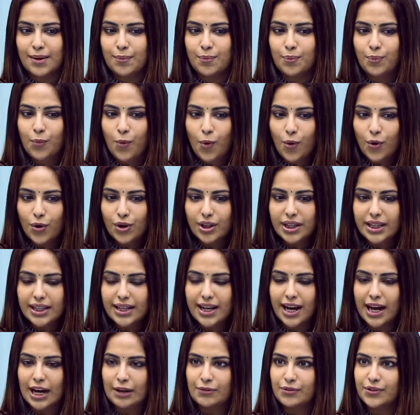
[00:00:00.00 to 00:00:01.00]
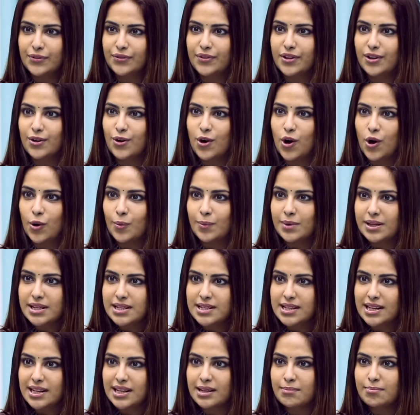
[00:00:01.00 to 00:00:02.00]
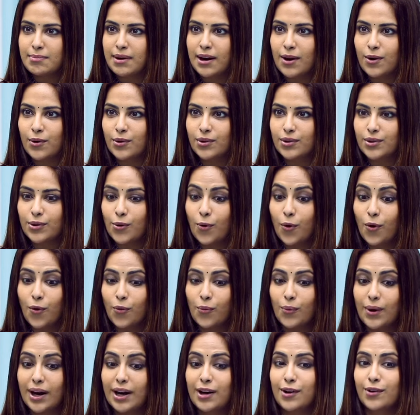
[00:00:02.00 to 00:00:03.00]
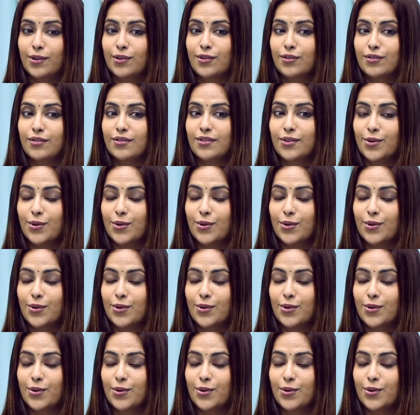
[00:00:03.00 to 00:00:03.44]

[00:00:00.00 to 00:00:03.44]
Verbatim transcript: more than half of the comments are about oh wow